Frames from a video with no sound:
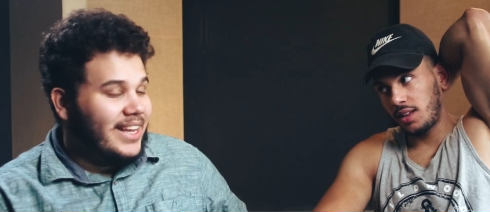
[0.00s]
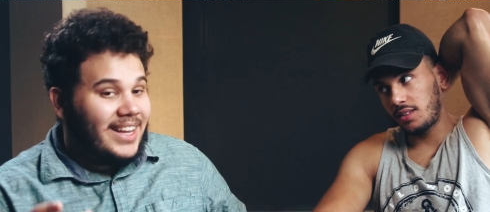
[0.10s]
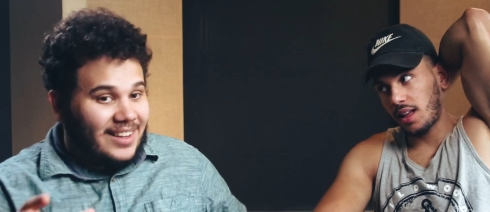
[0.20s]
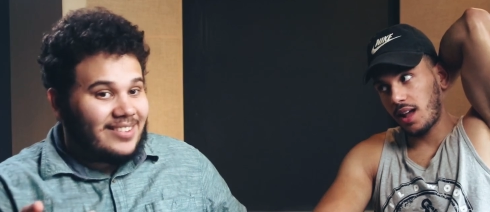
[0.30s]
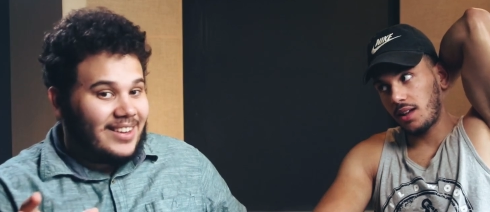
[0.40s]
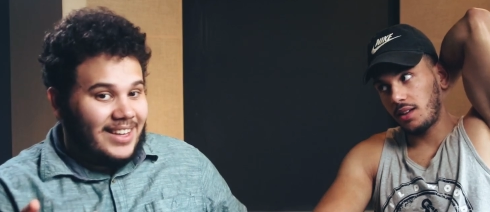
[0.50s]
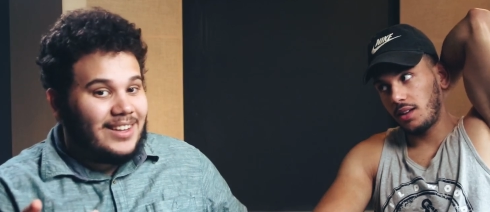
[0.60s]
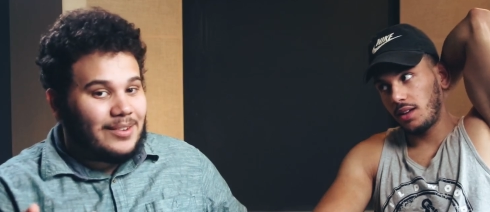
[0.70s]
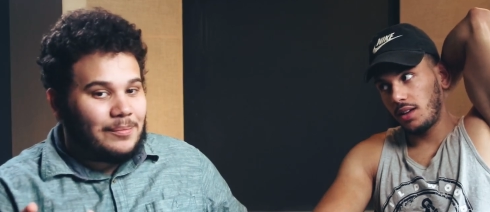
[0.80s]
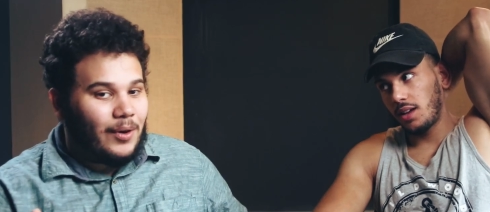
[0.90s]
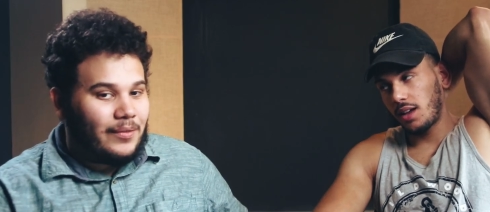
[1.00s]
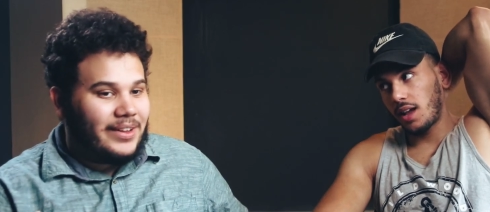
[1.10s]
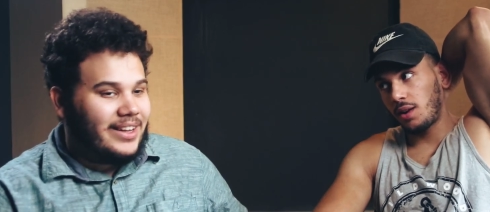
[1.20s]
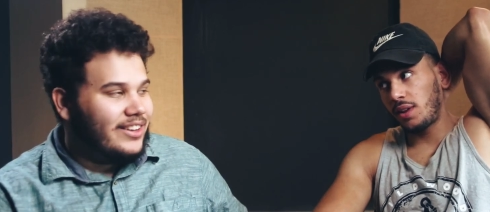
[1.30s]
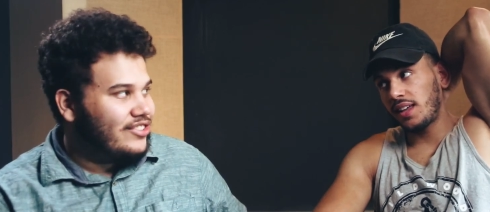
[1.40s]
Speaker 1: And he's he's, in, he's
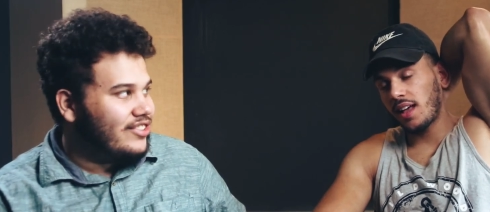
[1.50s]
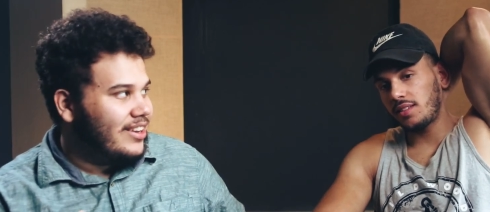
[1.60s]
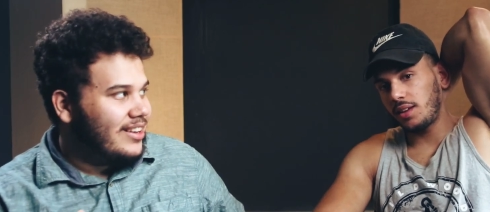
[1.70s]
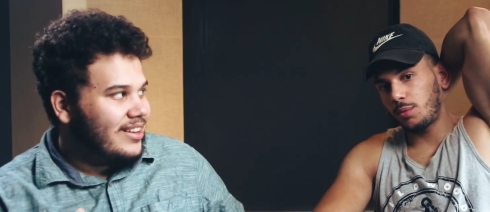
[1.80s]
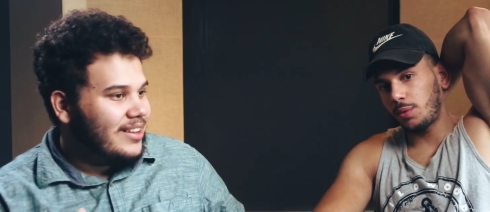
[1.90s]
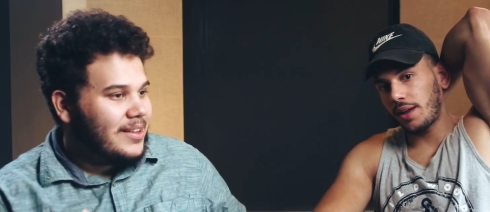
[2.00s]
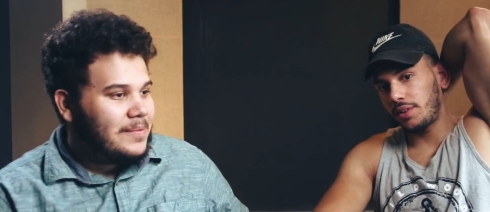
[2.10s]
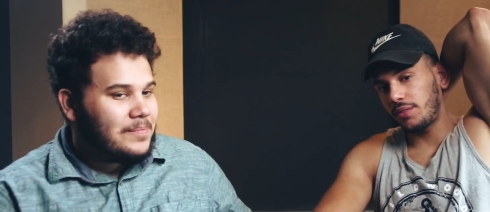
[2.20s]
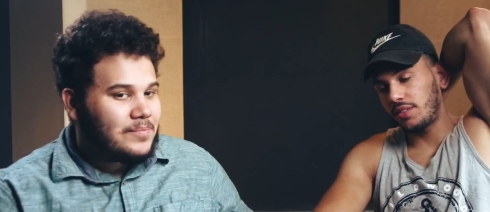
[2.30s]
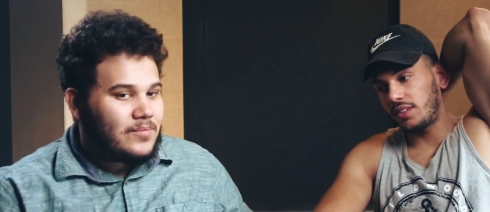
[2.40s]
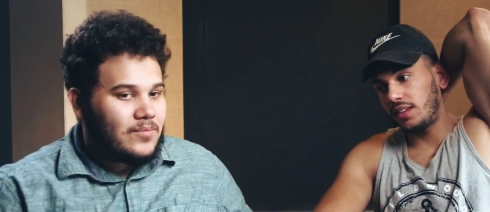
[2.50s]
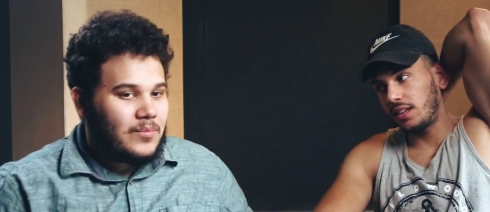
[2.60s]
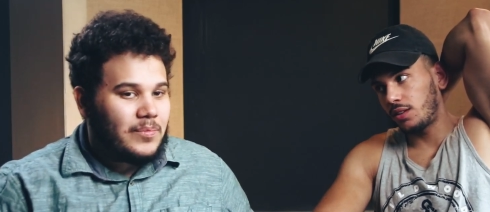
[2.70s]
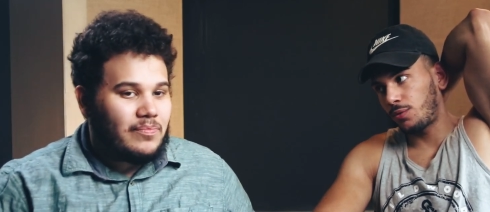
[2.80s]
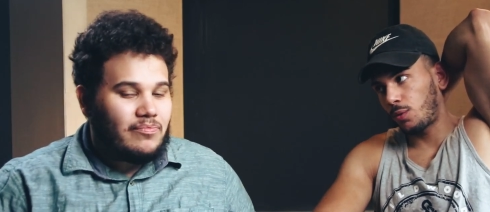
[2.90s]
involved in and he hasn't
Speaker 2: shit. even we haven't even
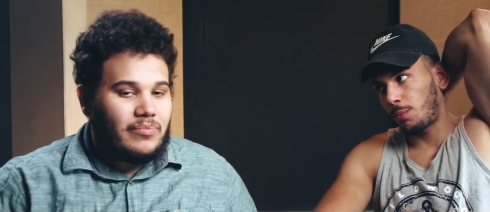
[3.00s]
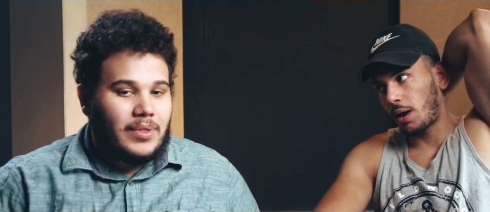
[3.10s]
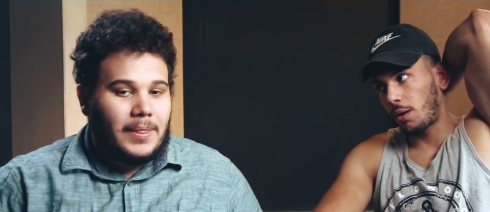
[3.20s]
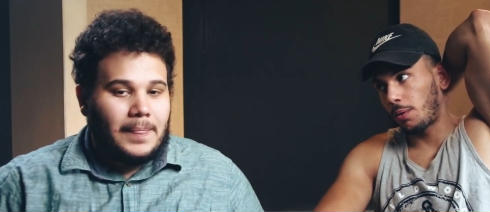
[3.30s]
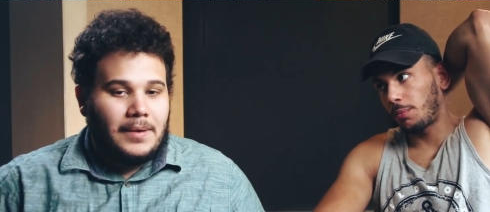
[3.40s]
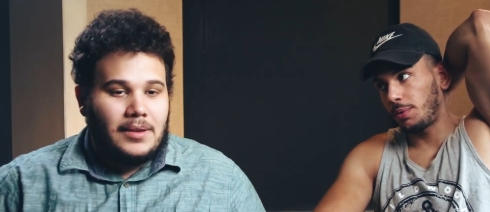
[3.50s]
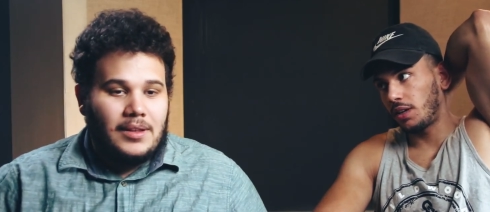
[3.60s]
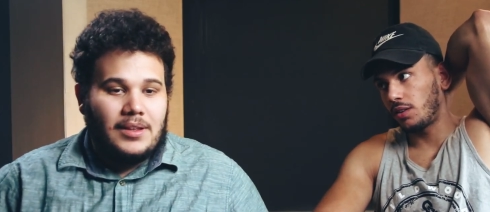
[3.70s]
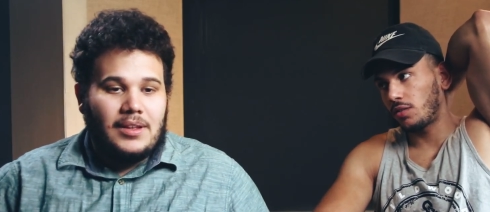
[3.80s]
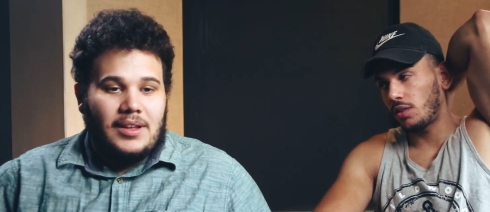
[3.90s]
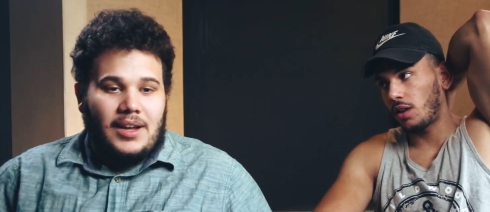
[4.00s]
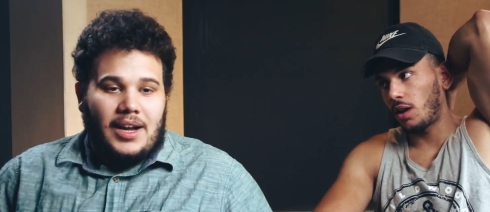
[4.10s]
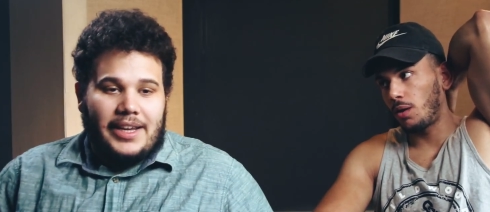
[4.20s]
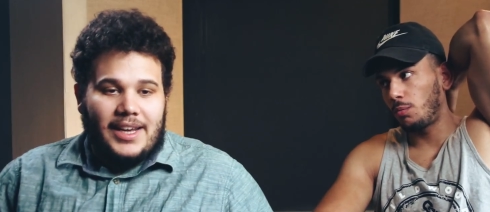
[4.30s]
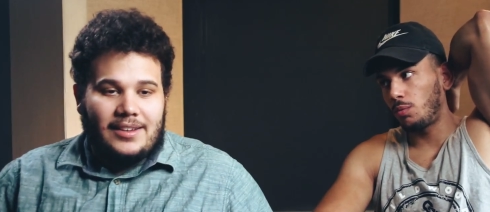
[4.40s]
seen his full power because
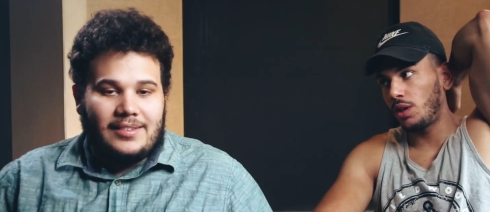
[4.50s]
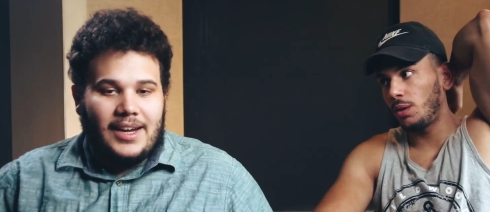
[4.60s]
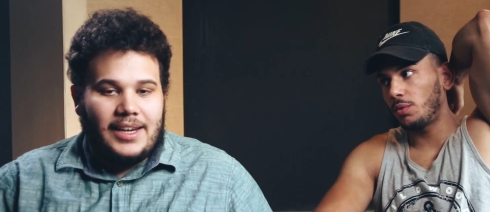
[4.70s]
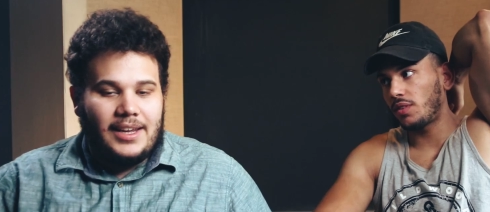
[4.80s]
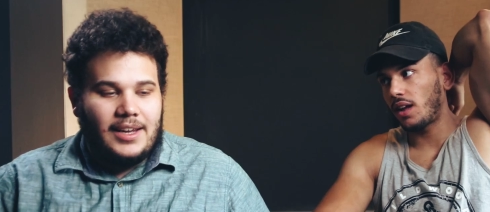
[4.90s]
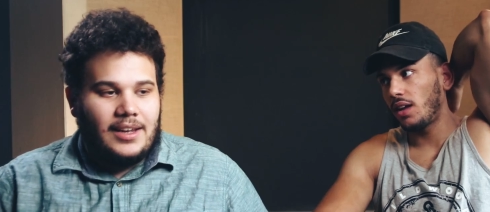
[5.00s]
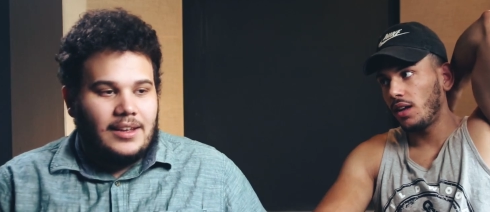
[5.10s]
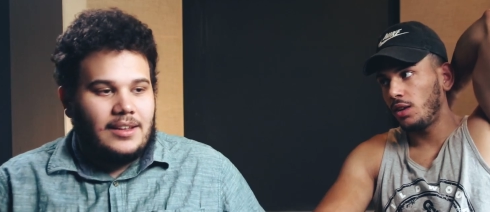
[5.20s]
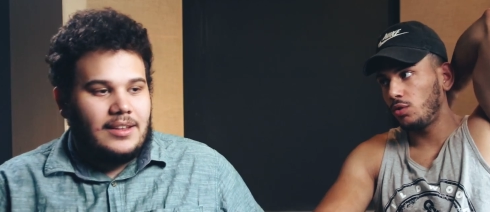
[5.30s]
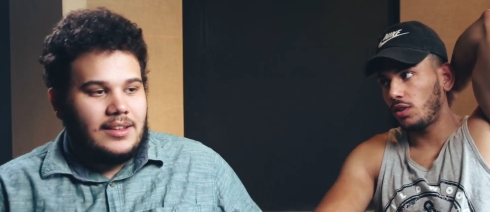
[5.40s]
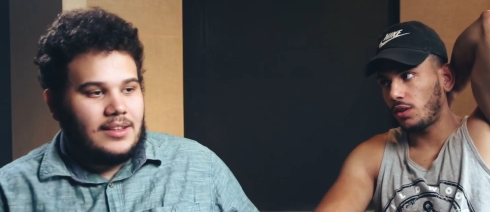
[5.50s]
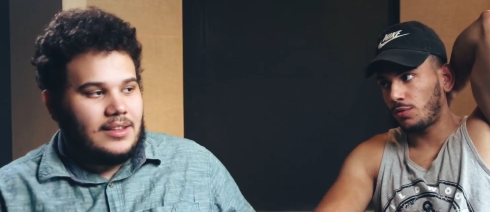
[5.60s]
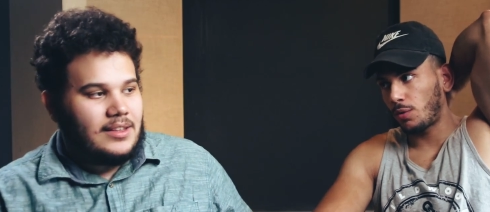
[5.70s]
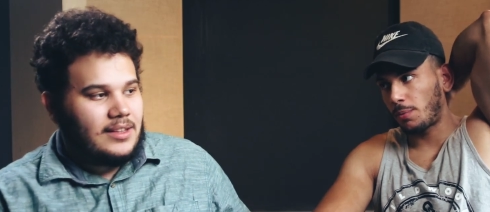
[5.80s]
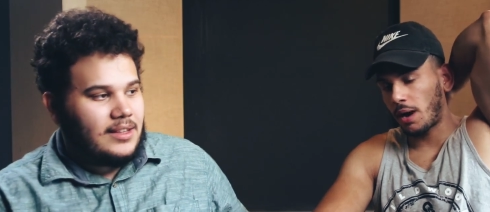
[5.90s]
um, I guess not. Uh, yeah, not using
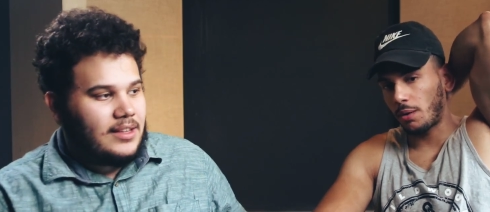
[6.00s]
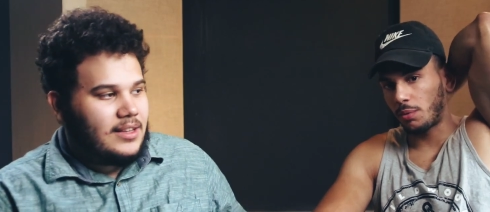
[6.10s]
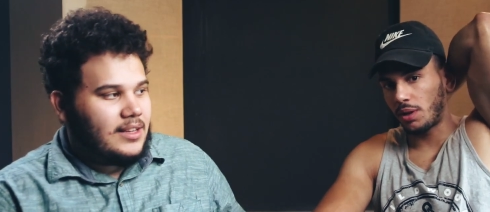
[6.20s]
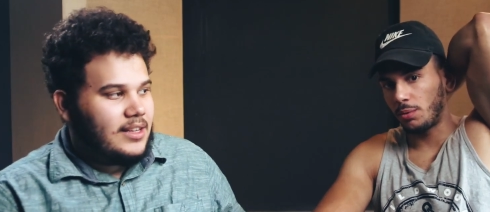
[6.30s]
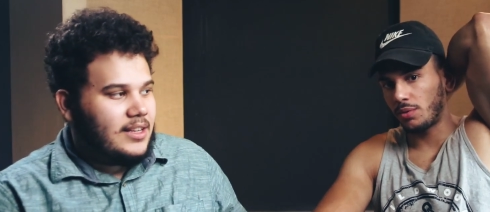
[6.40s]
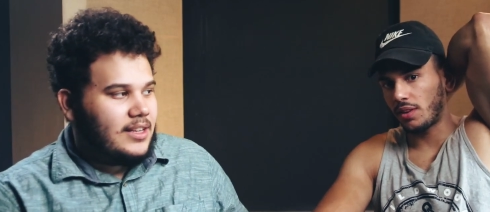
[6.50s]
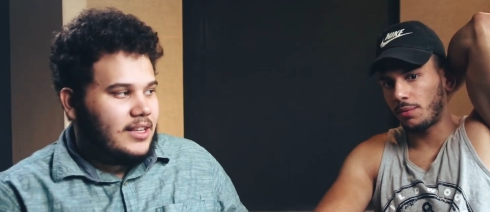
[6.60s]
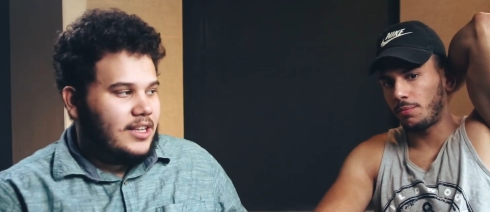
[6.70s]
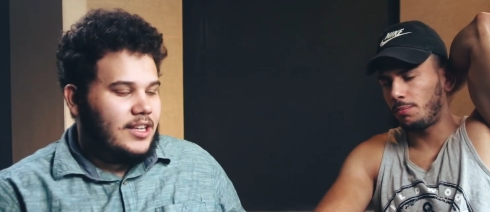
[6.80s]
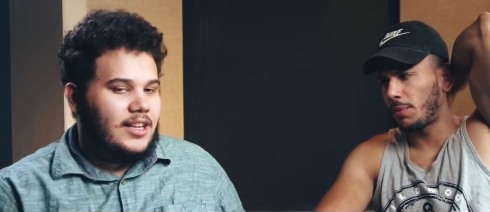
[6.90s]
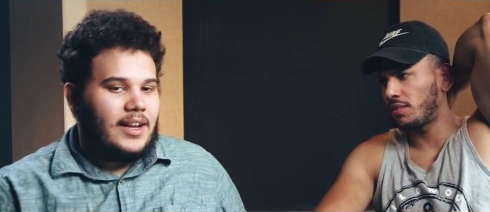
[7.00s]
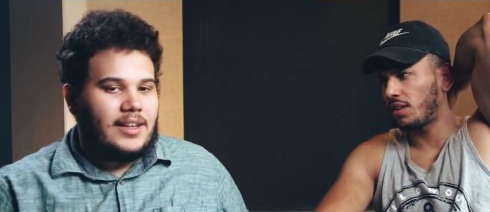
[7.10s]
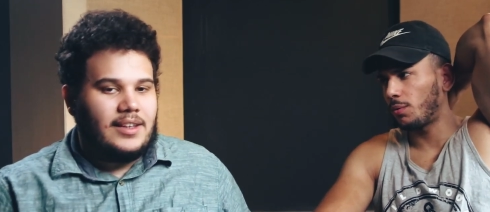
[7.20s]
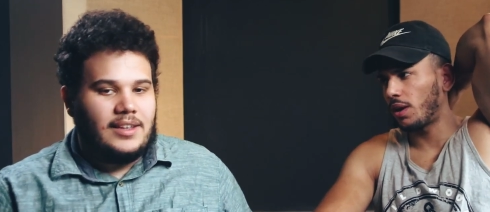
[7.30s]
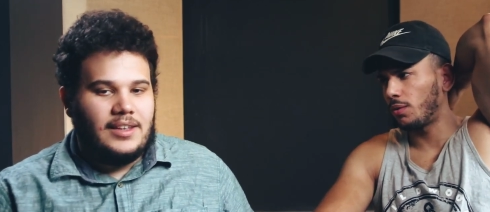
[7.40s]
his full power when he was like he
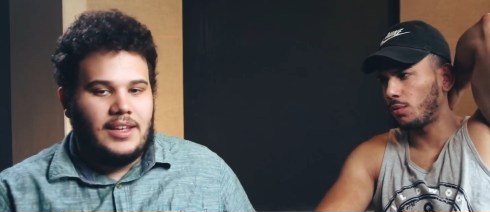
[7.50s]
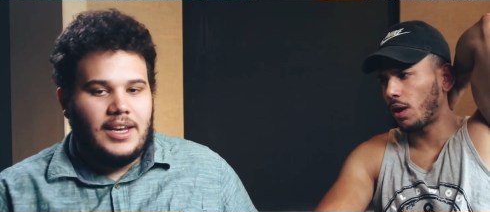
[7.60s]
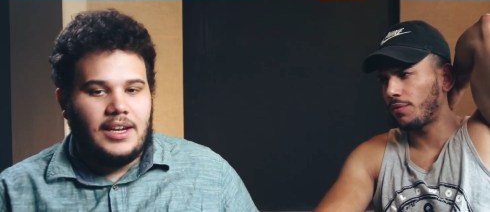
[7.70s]
like around. Yeah,